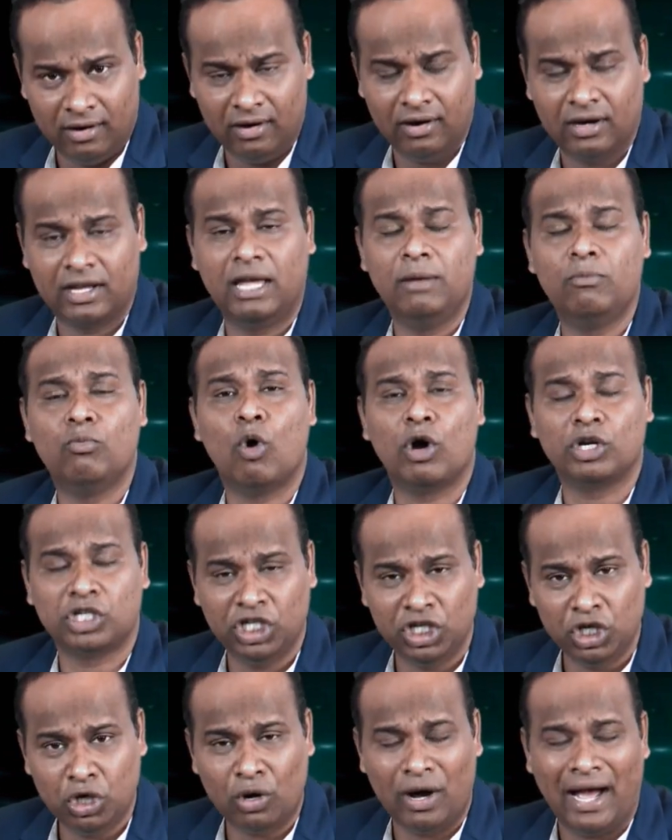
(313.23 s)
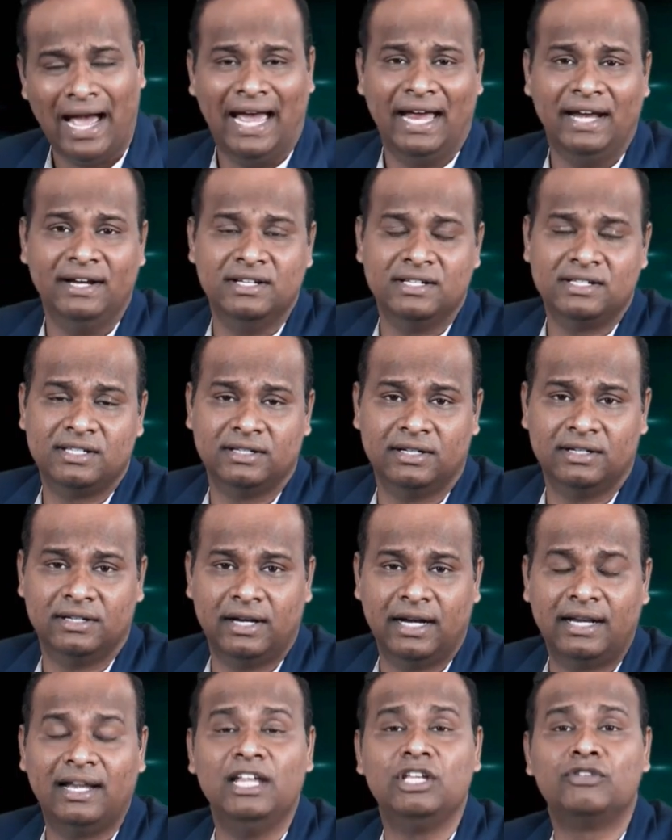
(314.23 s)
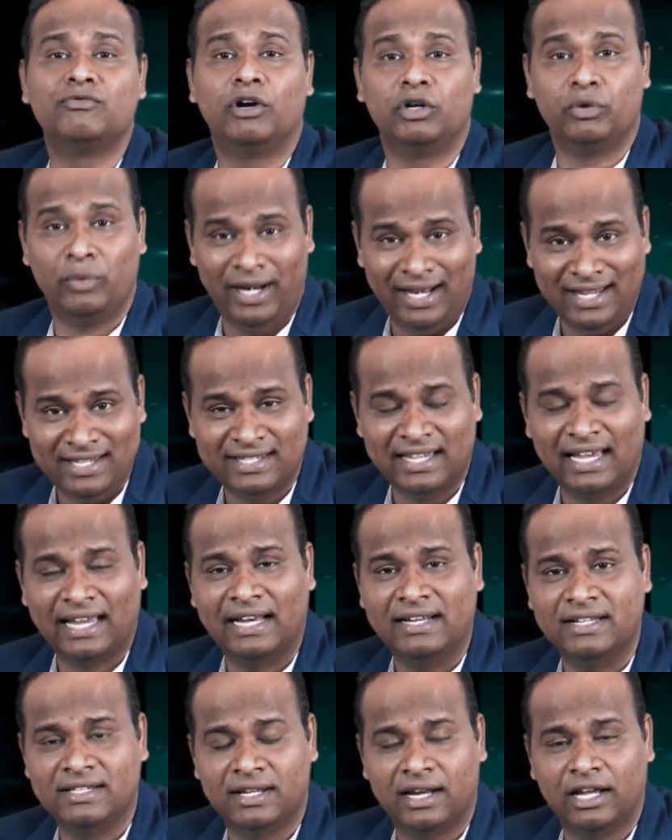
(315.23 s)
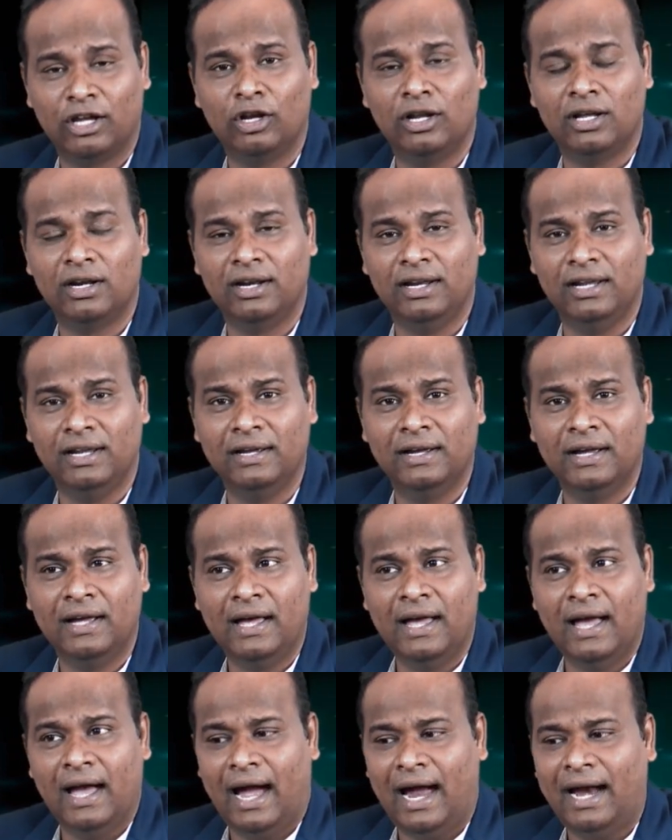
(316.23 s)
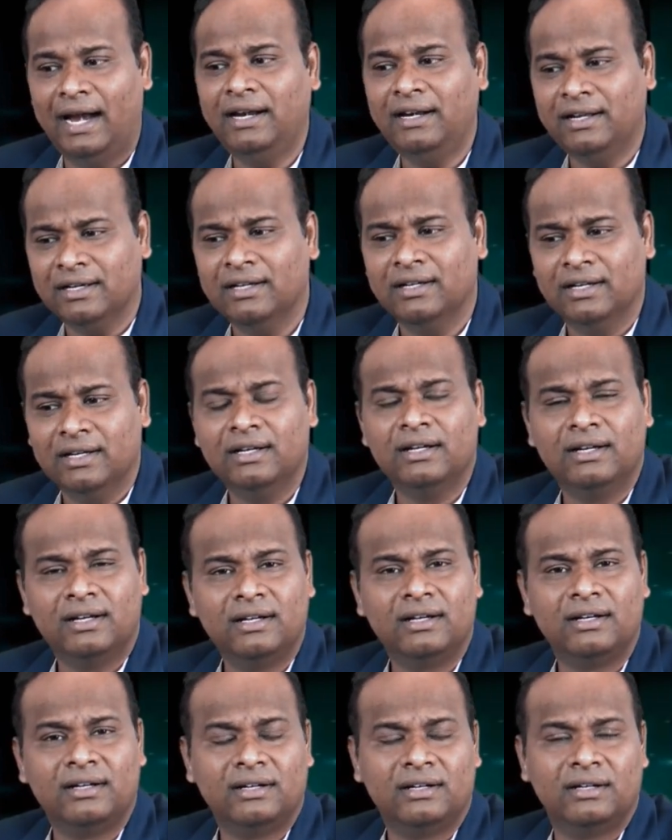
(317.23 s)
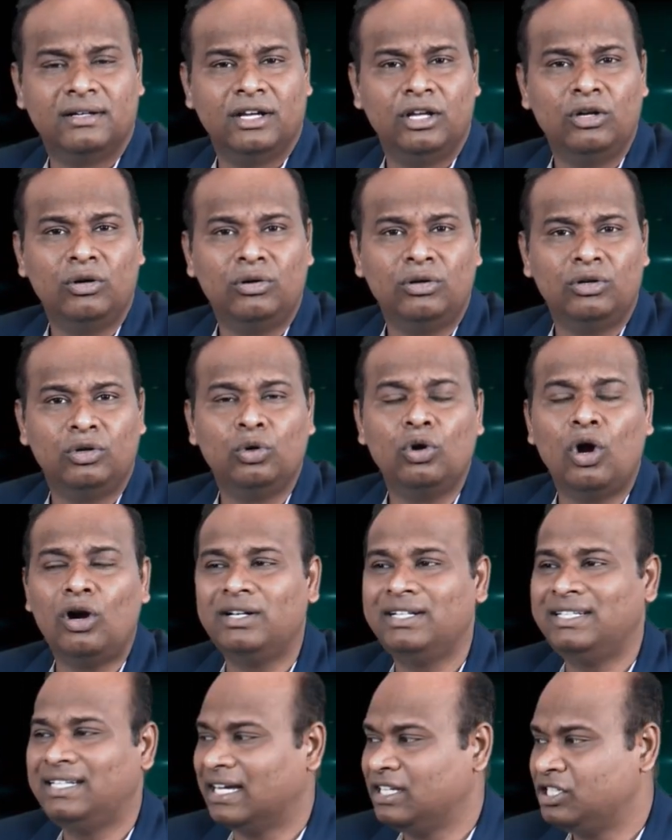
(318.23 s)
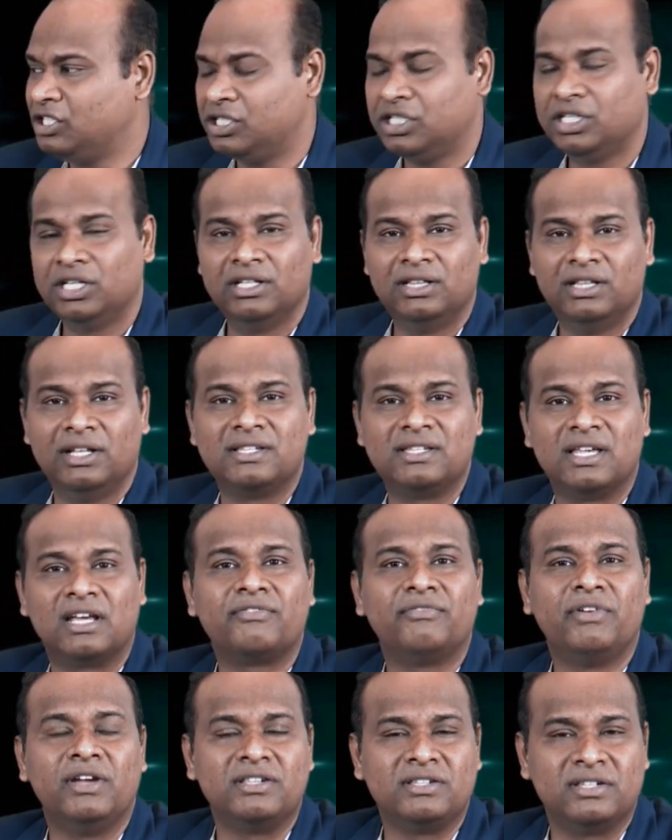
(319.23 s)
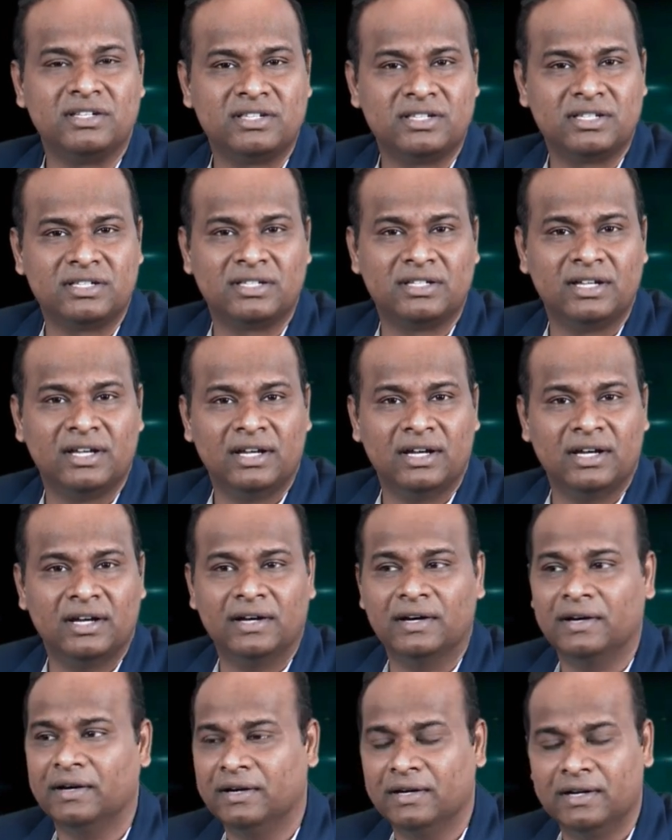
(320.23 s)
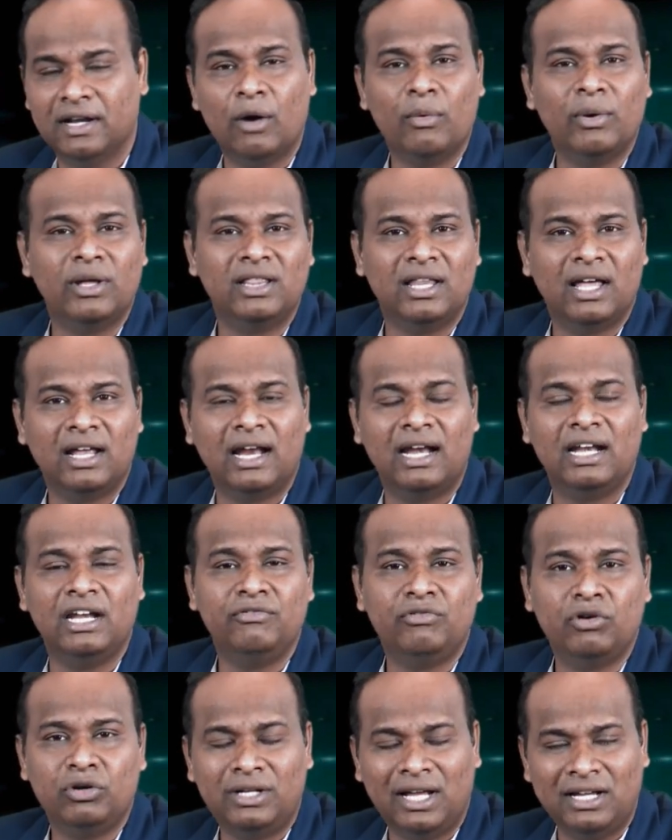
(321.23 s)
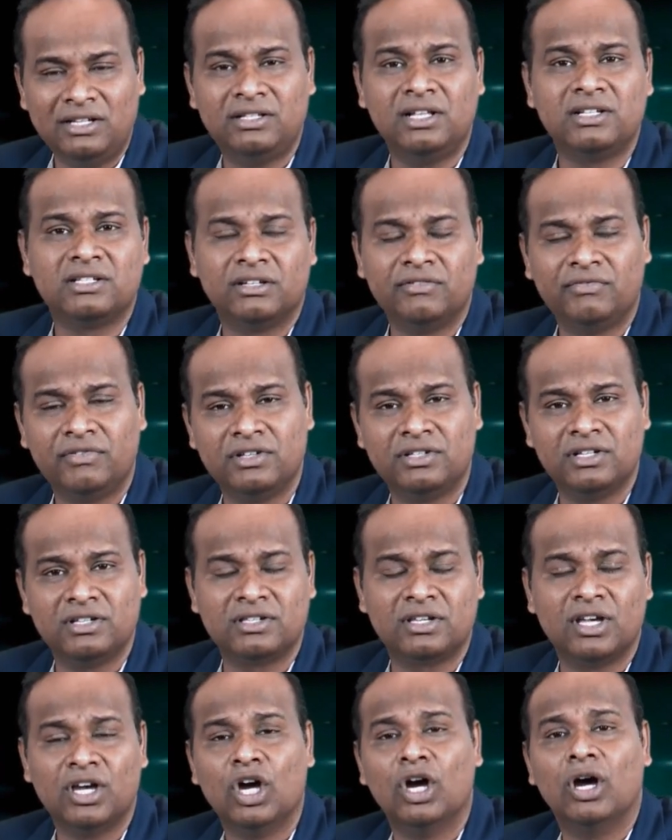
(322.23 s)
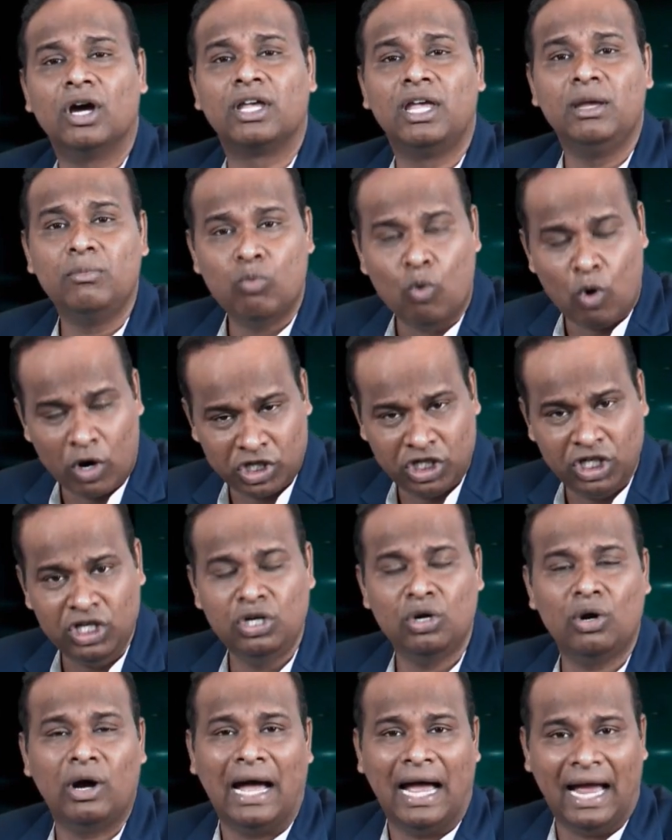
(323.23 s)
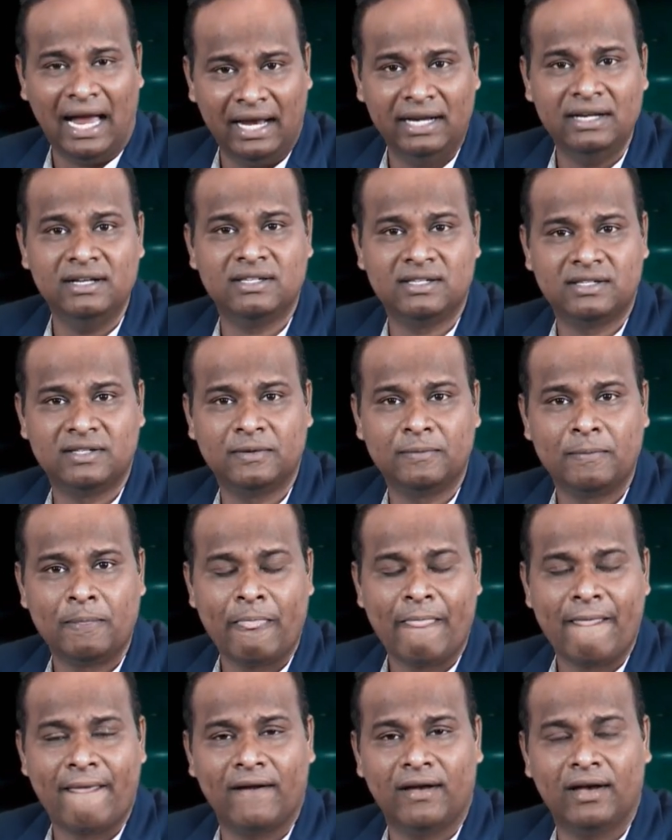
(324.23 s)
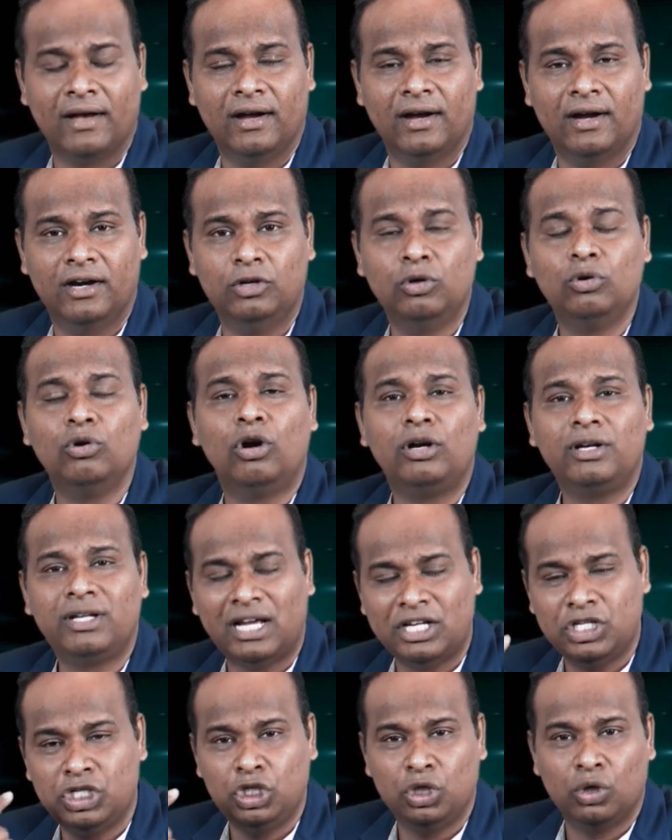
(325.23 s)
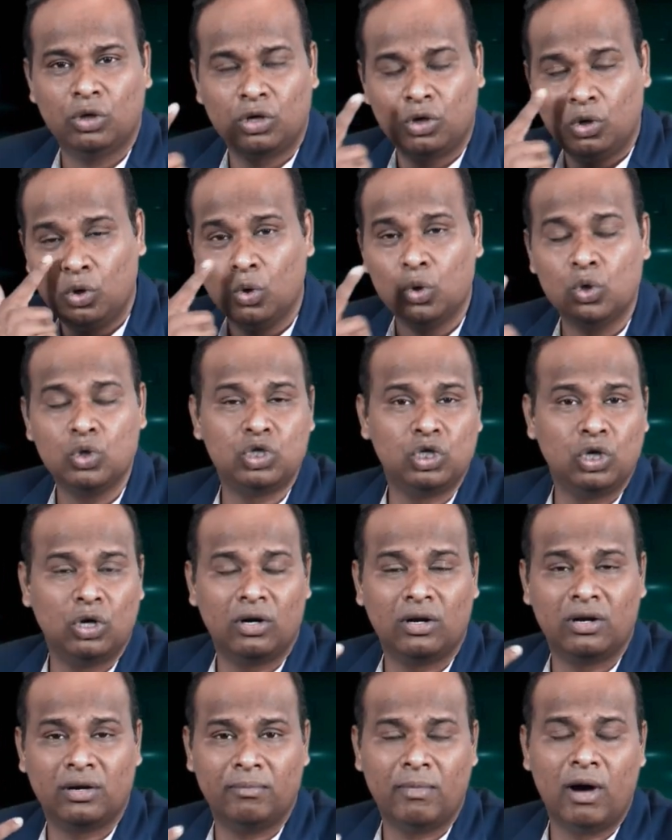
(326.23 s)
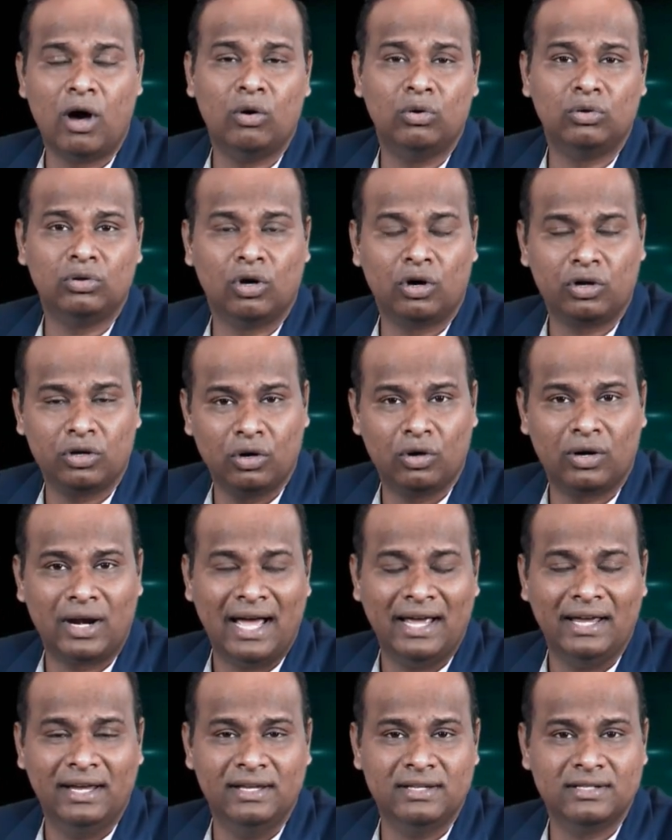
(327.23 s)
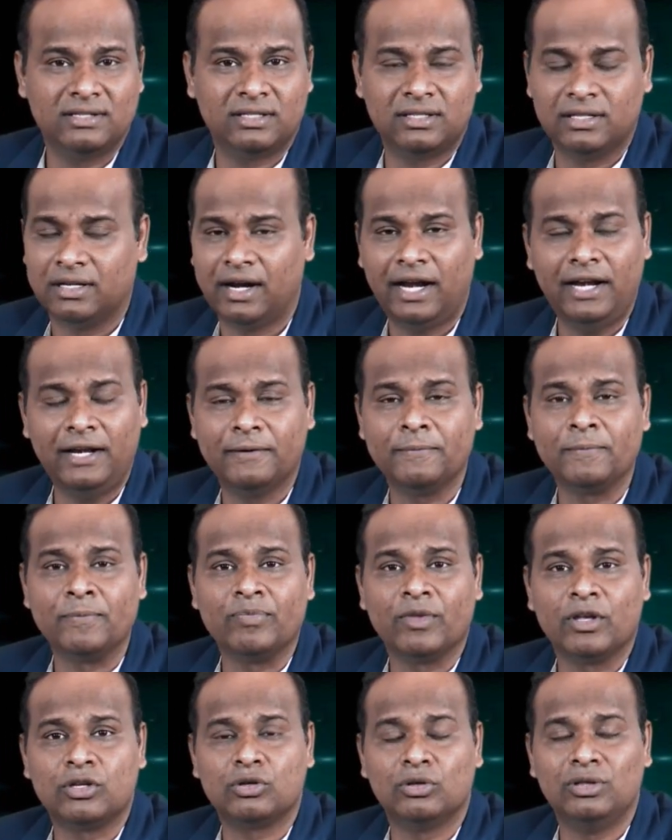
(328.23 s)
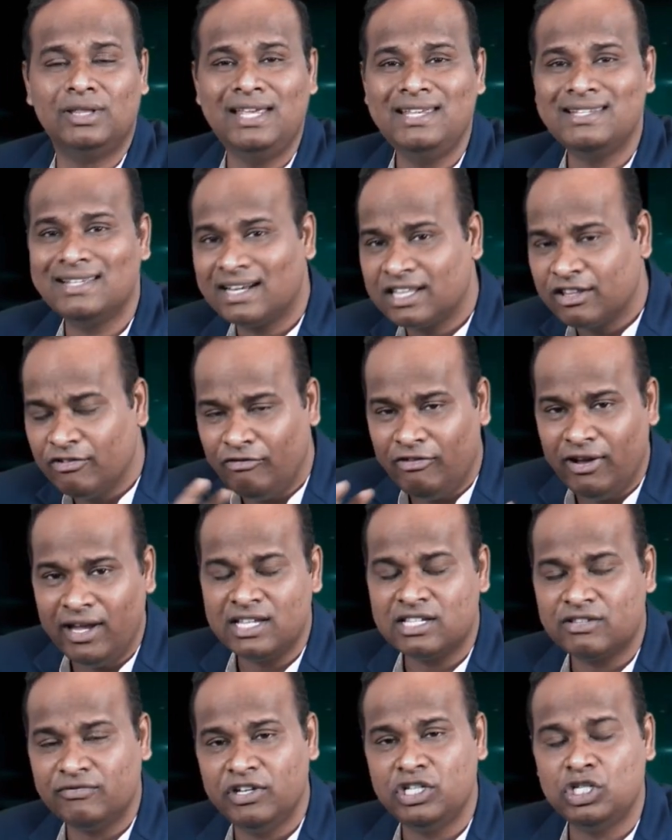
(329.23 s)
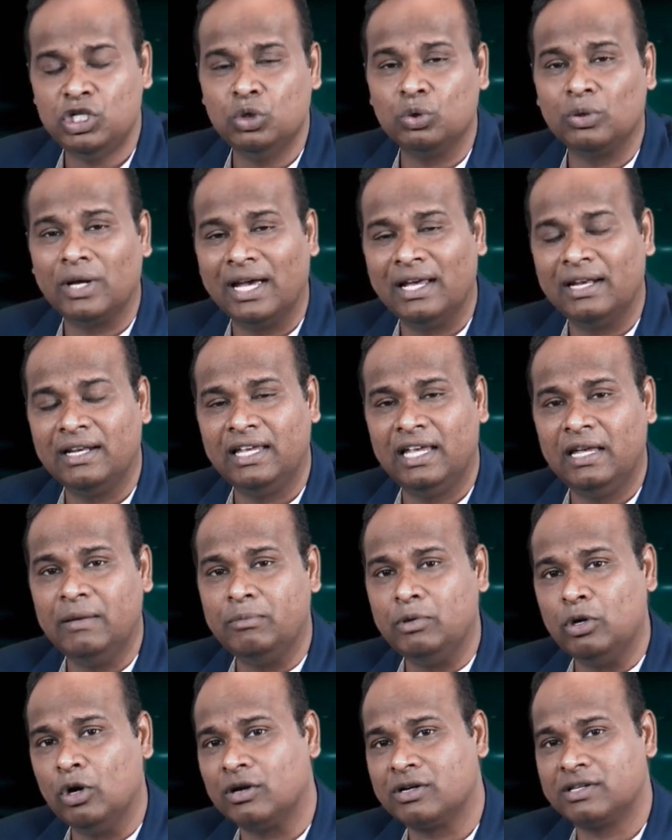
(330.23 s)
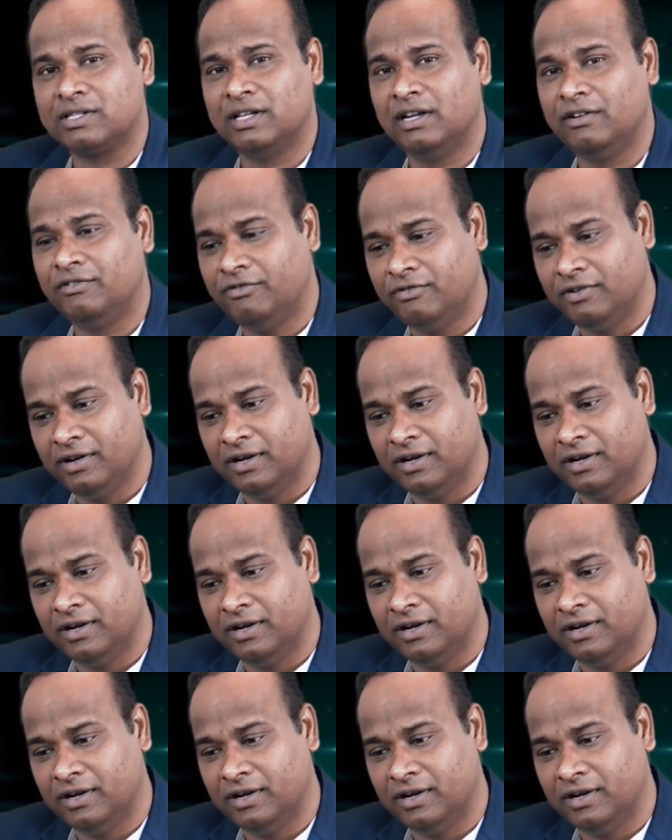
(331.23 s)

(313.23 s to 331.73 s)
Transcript: keep washing your hands at least for 20 seconds regularly, and do not touch the surfaces now and then. And if you touch the surfaces, keep washing your hands, do not touch your nose, your mouth, or your eyes, right? So these are the ways which you can keep yourself